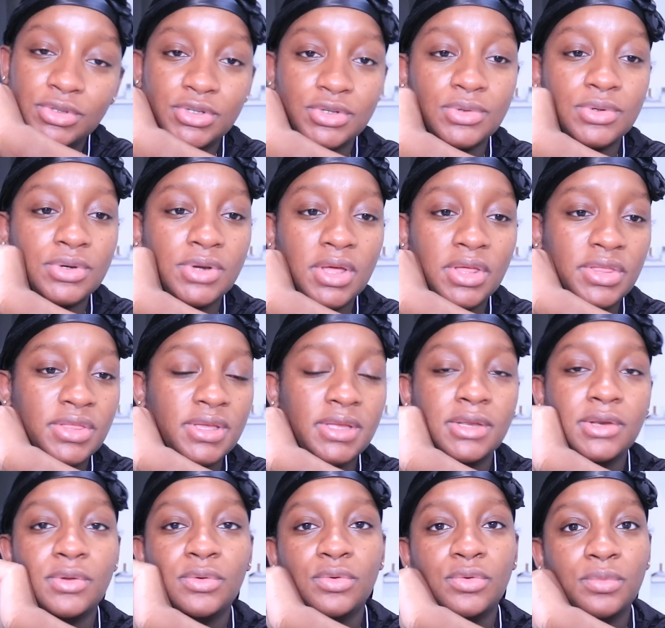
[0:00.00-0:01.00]
So
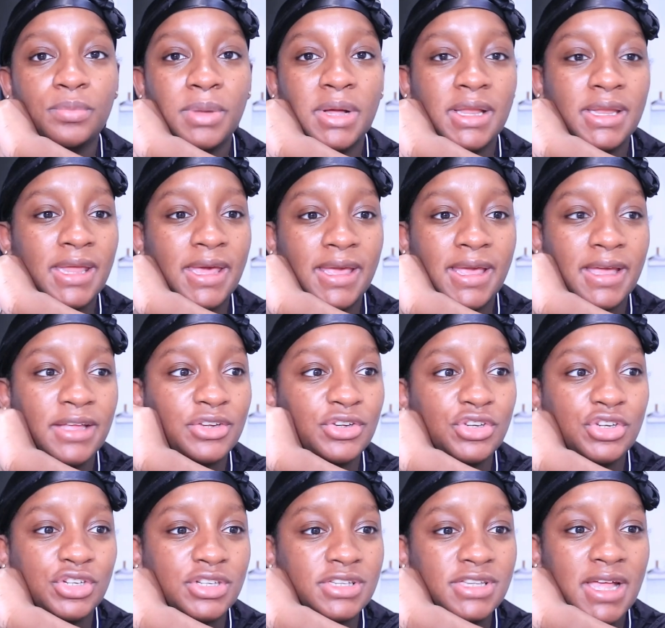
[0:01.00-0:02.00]
nothing new, but like I
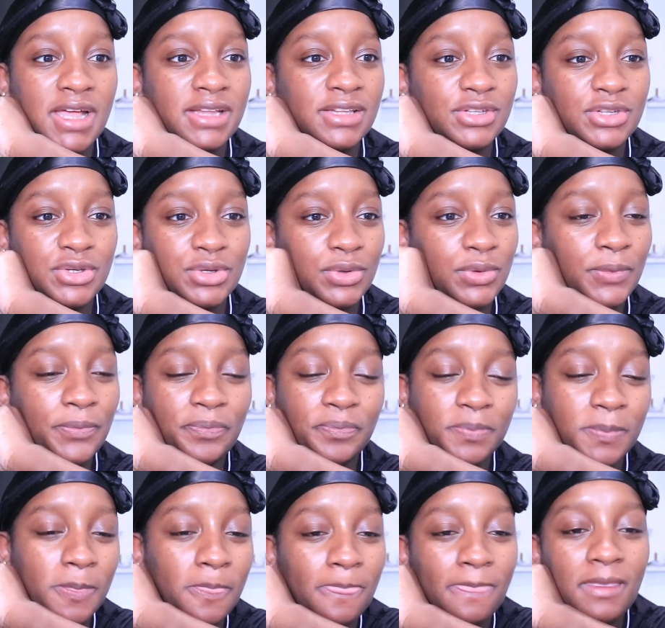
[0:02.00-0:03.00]
just had to.
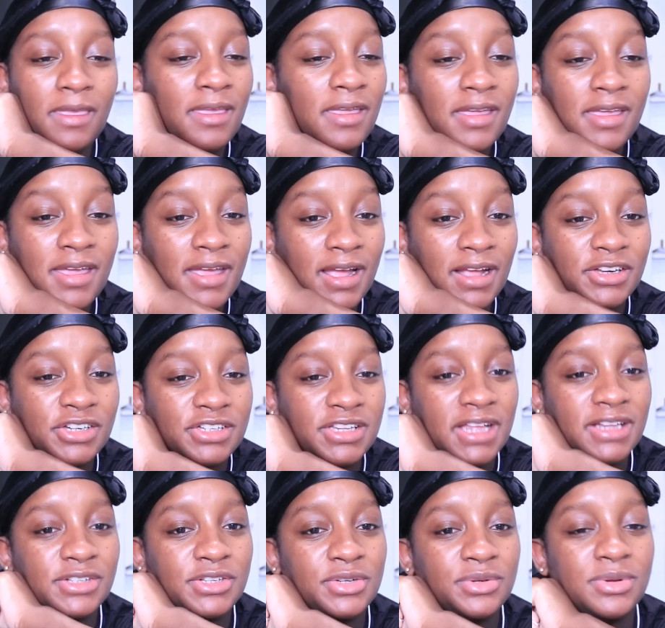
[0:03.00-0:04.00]
I just
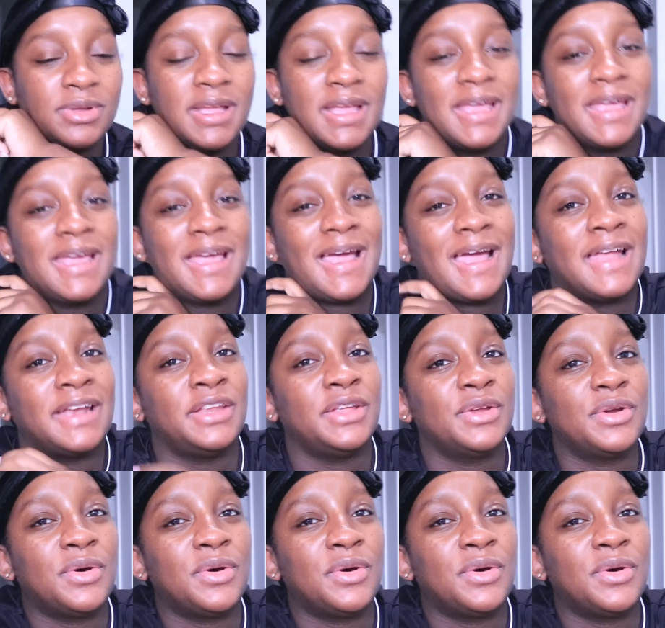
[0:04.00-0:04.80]
had to. And you